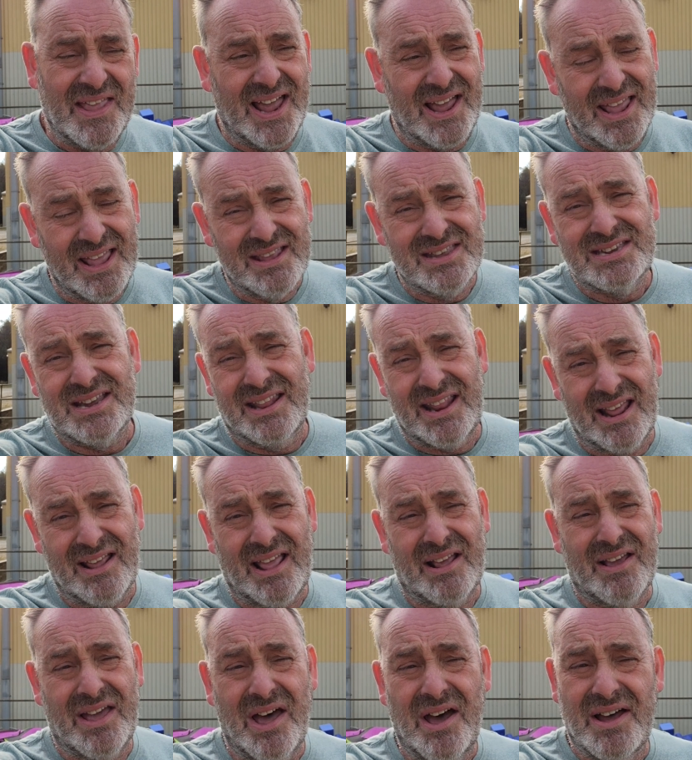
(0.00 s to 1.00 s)
That he said,
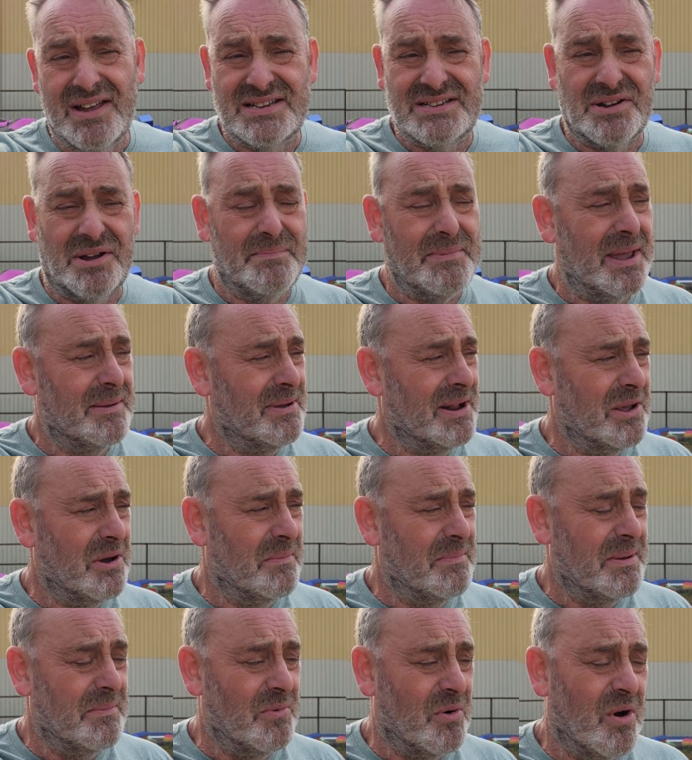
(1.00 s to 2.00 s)
and curtain side maybe a
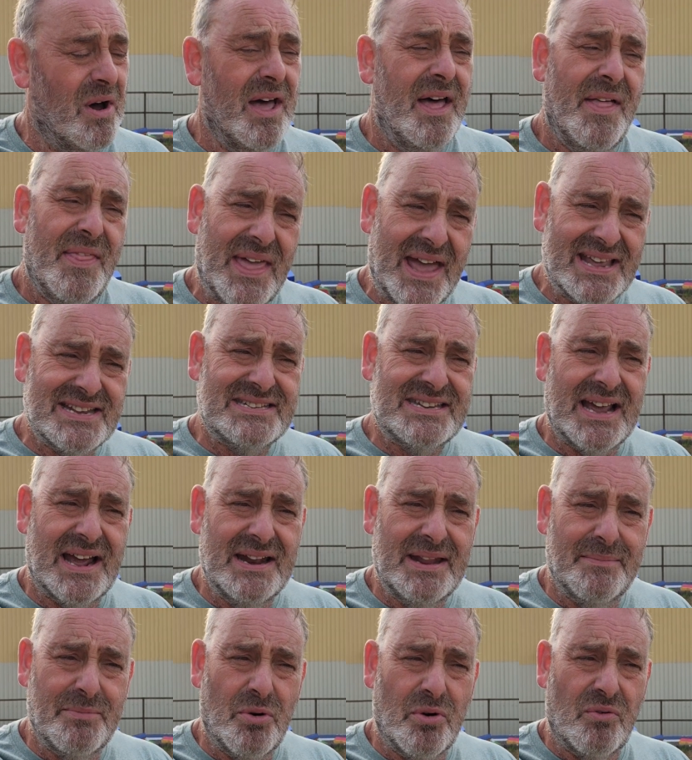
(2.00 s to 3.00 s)
little bit more. That
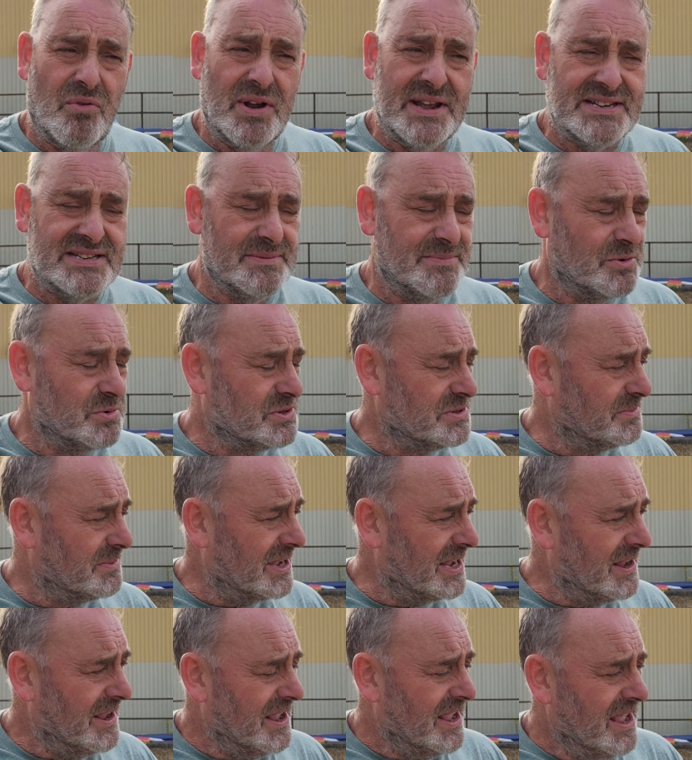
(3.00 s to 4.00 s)
sounded more reasonable to
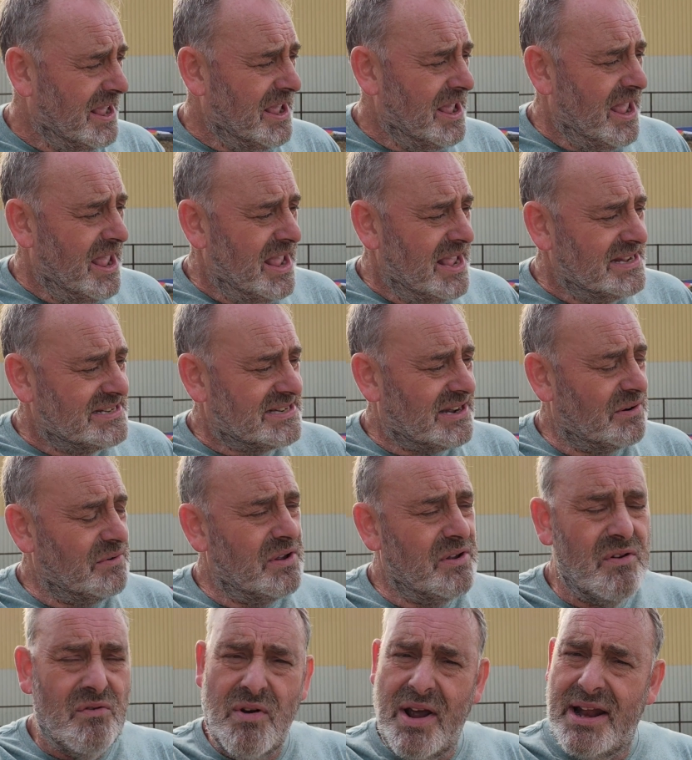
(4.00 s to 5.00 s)
me. So
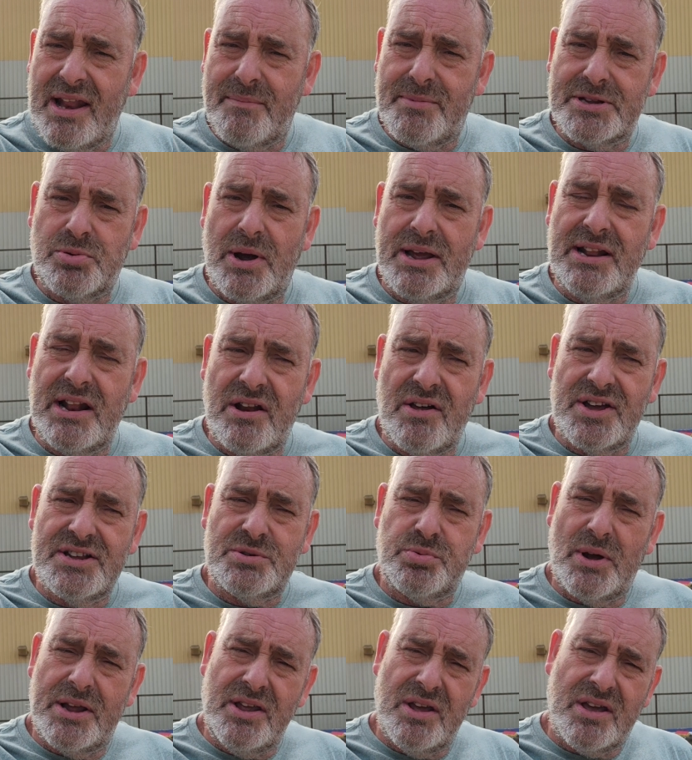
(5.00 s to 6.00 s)
you read in between the
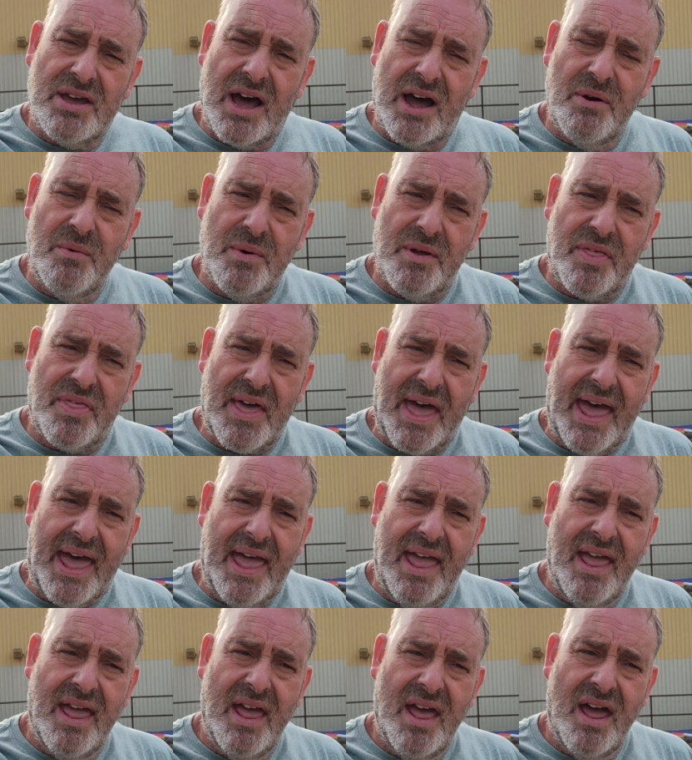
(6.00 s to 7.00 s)
lines where you go with that.